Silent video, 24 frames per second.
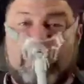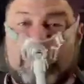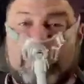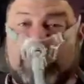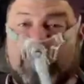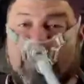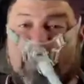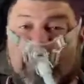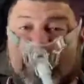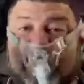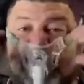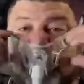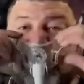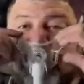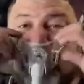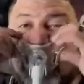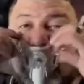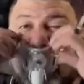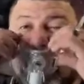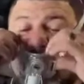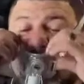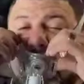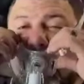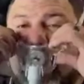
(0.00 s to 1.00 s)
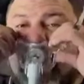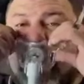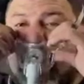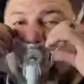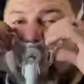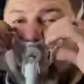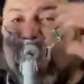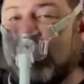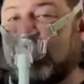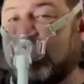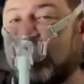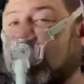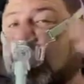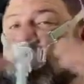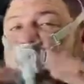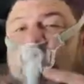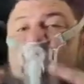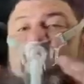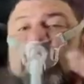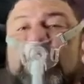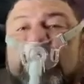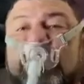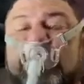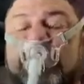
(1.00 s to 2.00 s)
So I should have gone
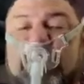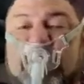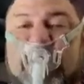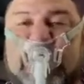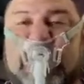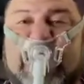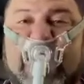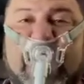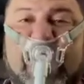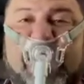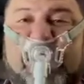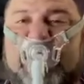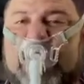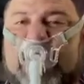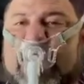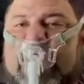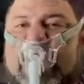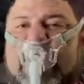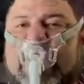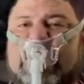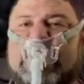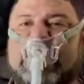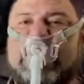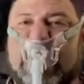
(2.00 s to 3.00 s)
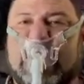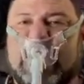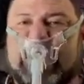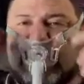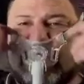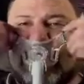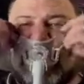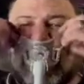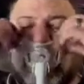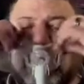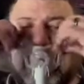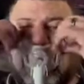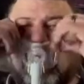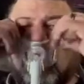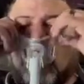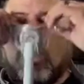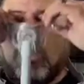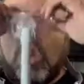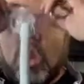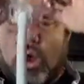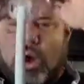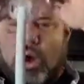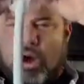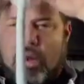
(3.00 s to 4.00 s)
with this from the get, but like I said, you
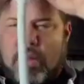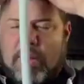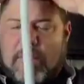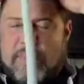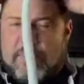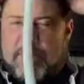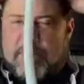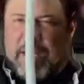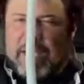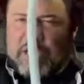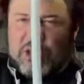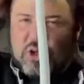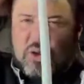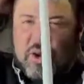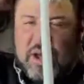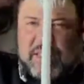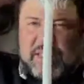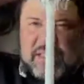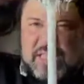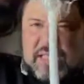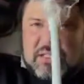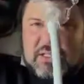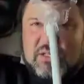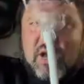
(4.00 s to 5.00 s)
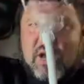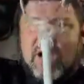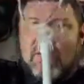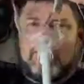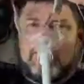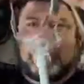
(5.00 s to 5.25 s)
learn by trying things on.